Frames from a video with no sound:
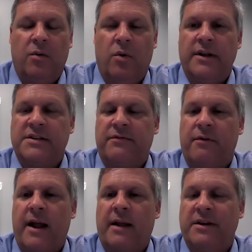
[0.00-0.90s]
One is
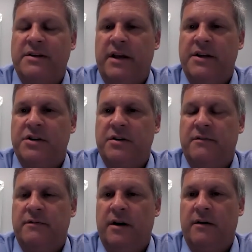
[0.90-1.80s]
fragmentation
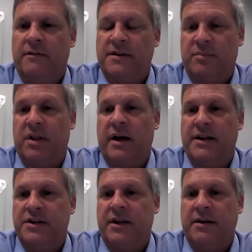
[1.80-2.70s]
of, of the
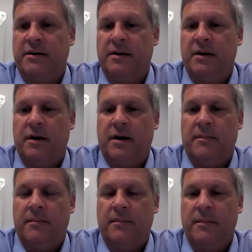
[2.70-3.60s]
supply chain.
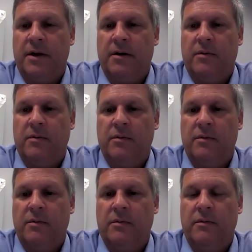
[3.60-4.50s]
Um, you know,
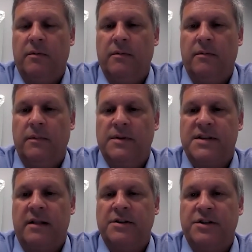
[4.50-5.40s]

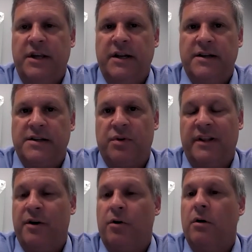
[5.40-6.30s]
cell and gene is
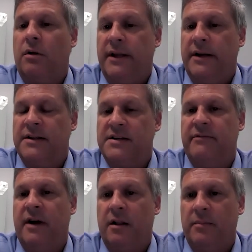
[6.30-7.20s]
really early in its
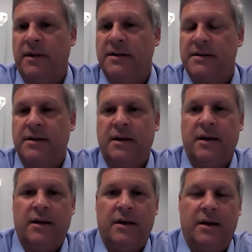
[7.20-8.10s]
development
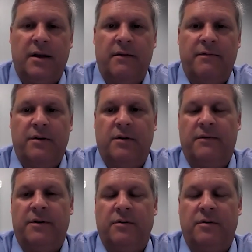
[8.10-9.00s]
if you
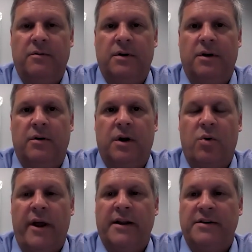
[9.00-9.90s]
if you you know
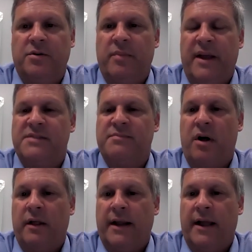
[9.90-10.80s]
equate it to a
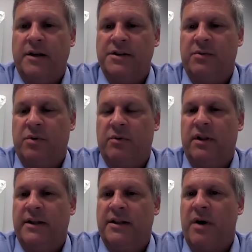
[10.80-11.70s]
baseball analogy, we're
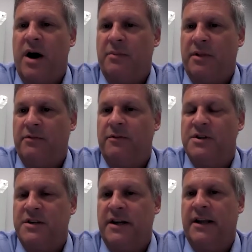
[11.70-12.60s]
really at the bottom of the
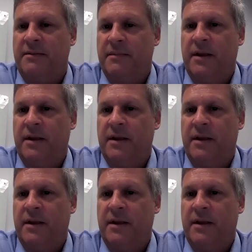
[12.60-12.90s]
first inning.